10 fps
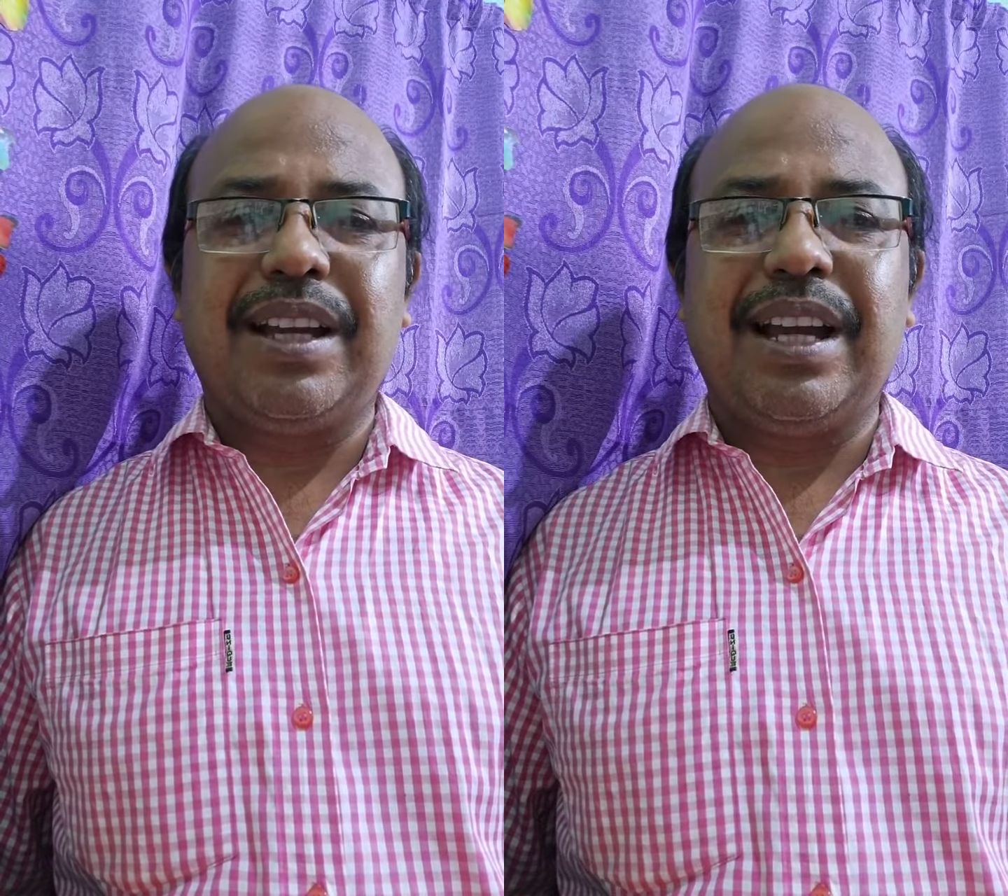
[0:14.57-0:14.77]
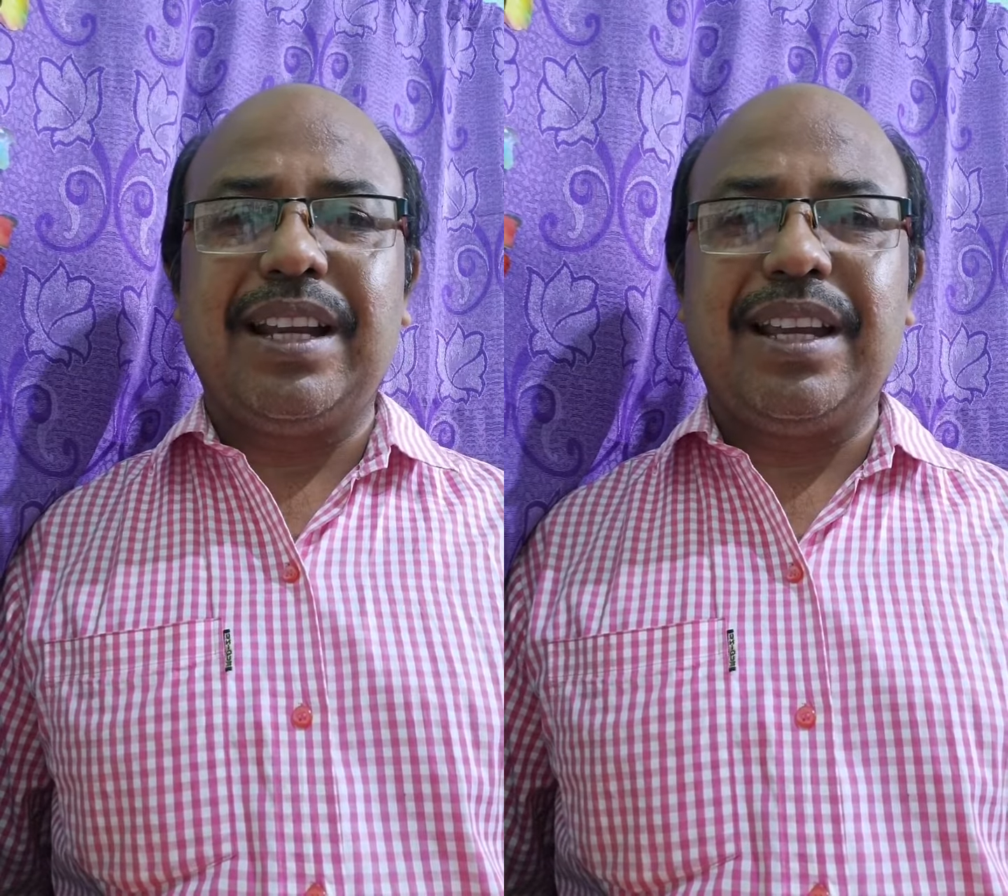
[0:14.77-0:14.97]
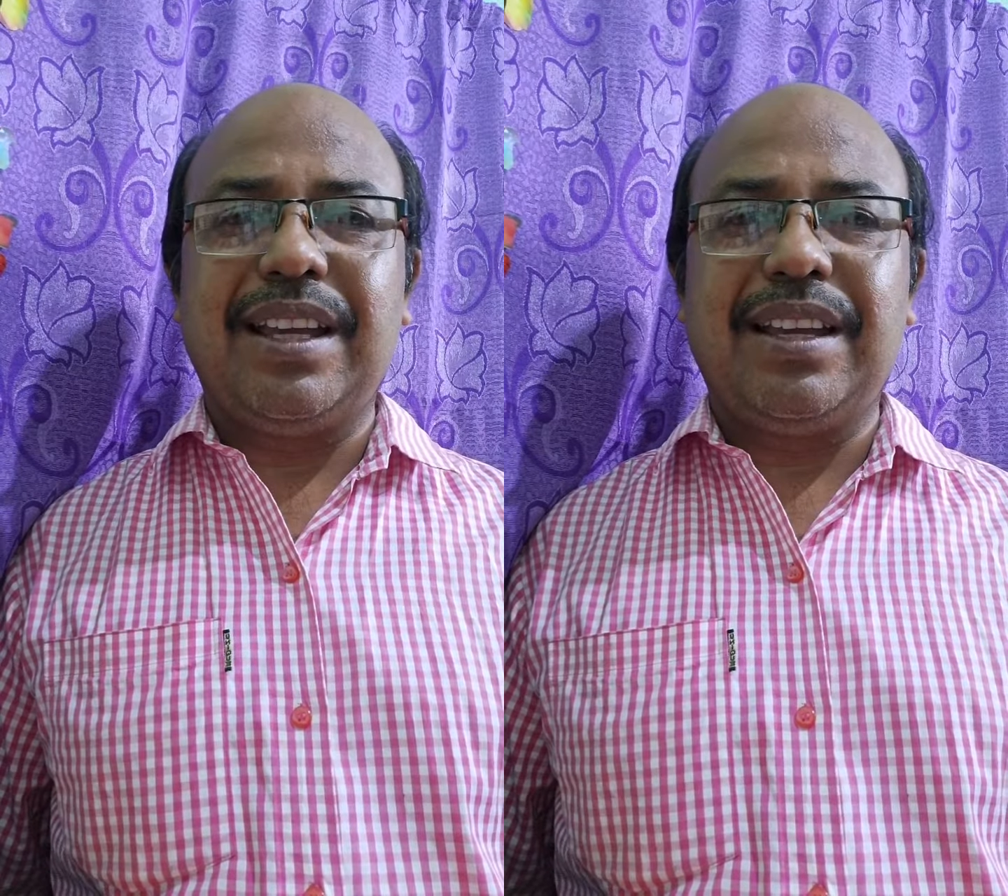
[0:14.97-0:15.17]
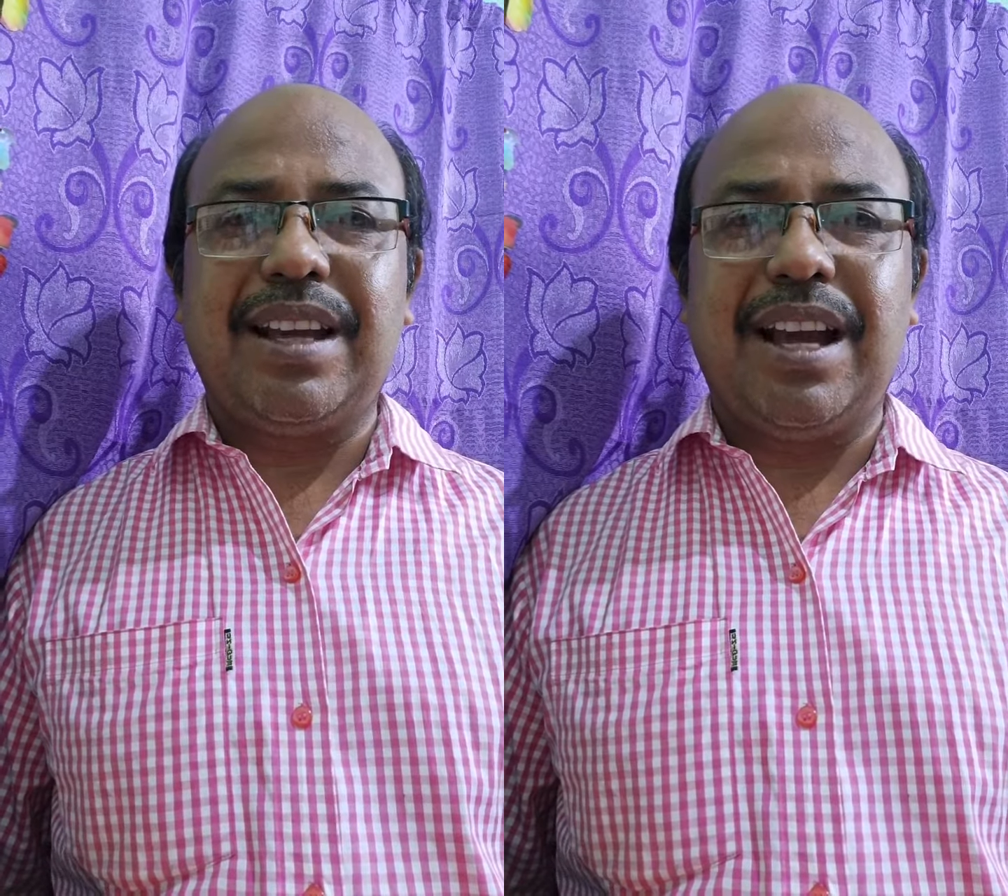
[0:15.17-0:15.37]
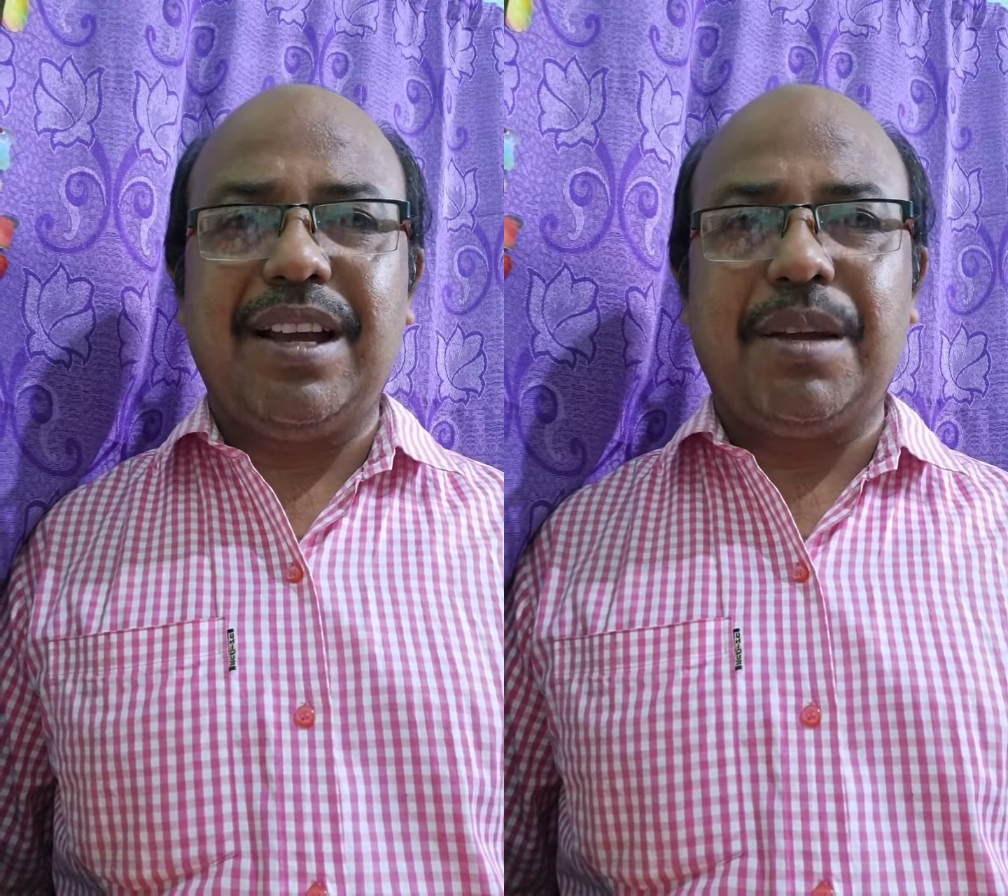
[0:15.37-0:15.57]
getting
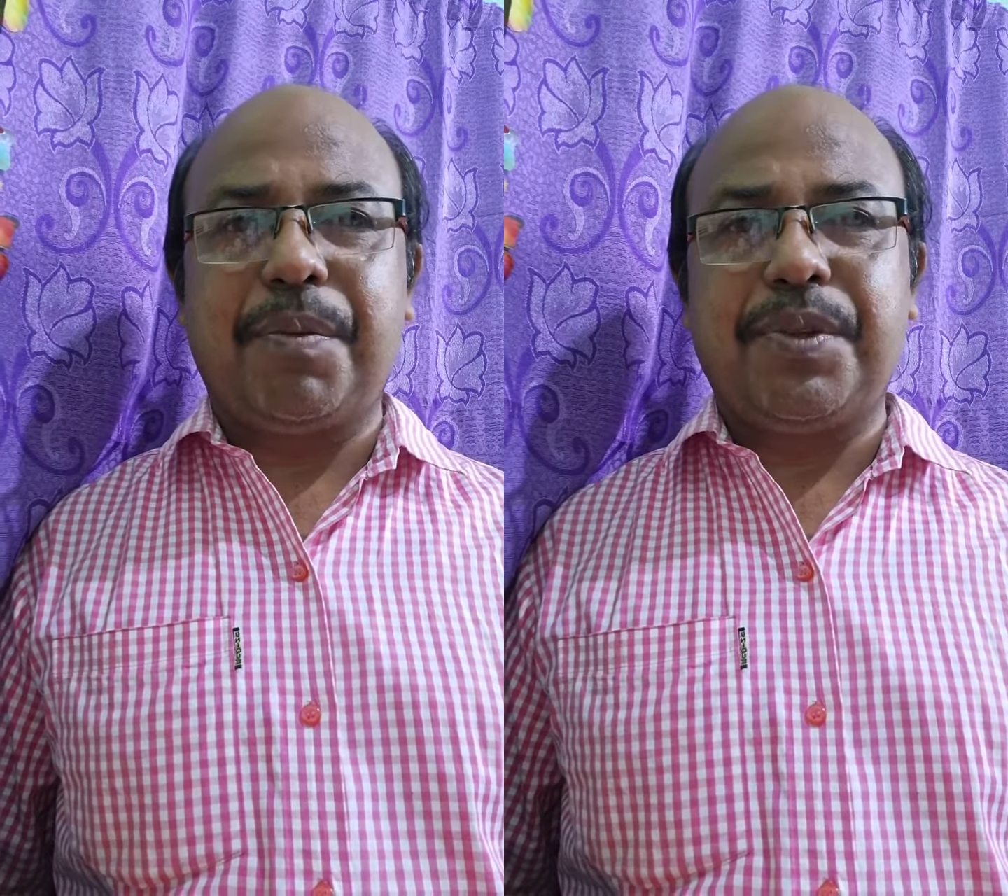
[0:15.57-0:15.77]
higher